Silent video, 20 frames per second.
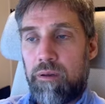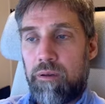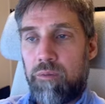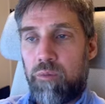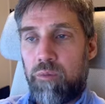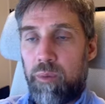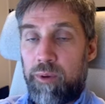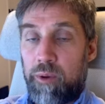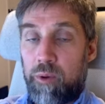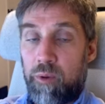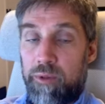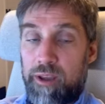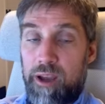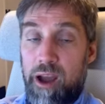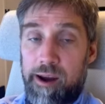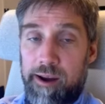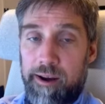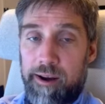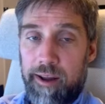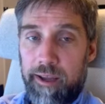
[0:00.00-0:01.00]
what we call the
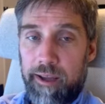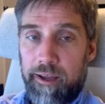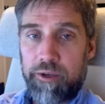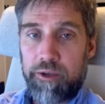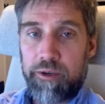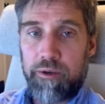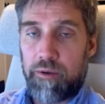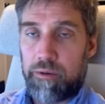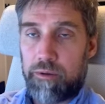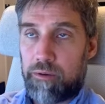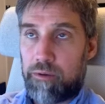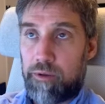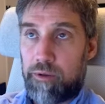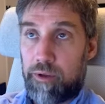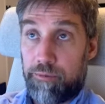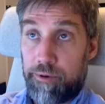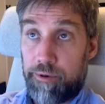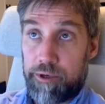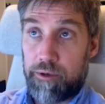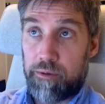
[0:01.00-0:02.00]
Iron Age, not the
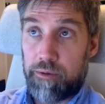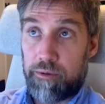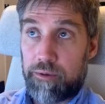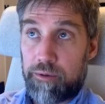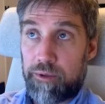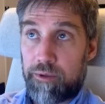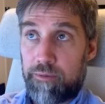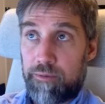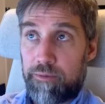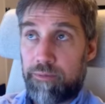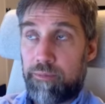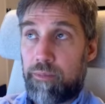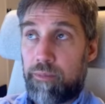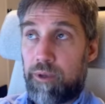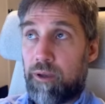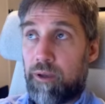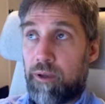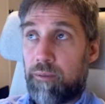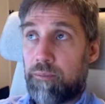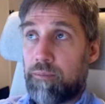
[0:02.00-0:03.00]
original sort of
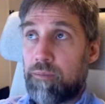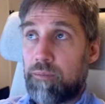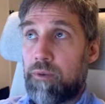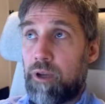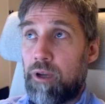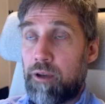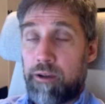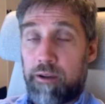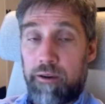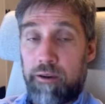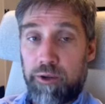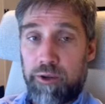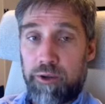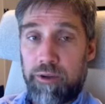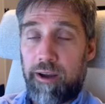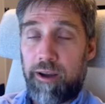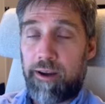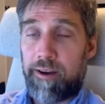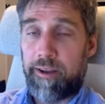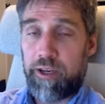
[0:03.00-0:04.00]

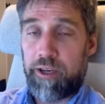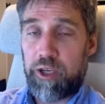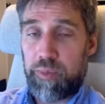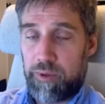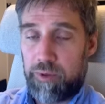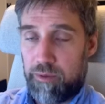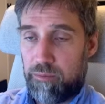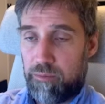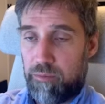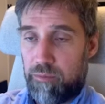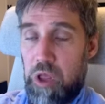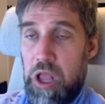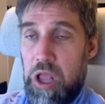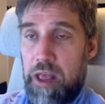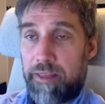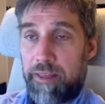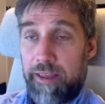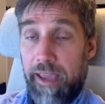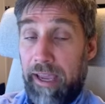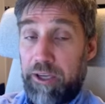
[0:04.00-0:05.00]
archaeological Iron Age, but
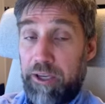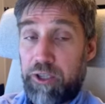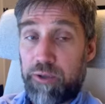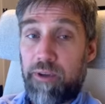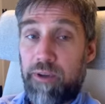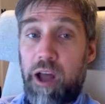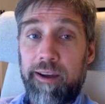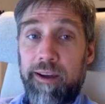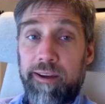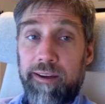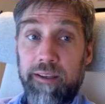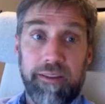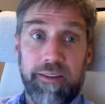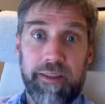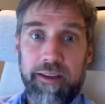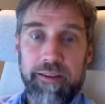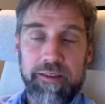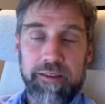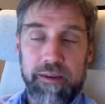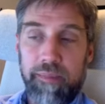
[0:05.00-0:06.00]
the age of iron,
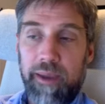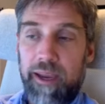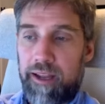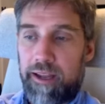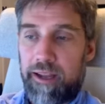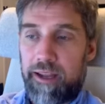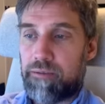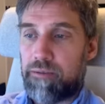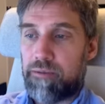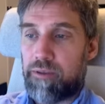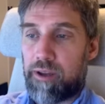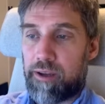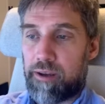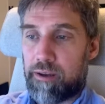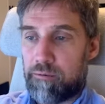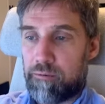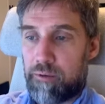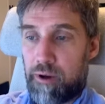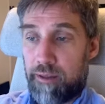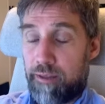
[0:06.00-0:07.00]
things that are made out of
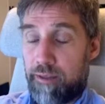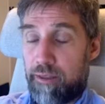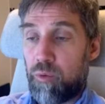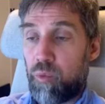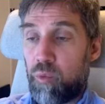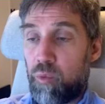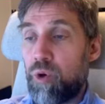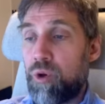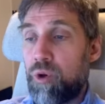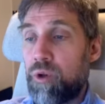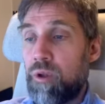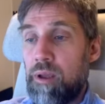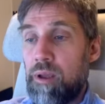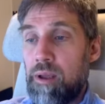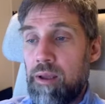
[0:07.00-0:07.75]
iron rather than wood.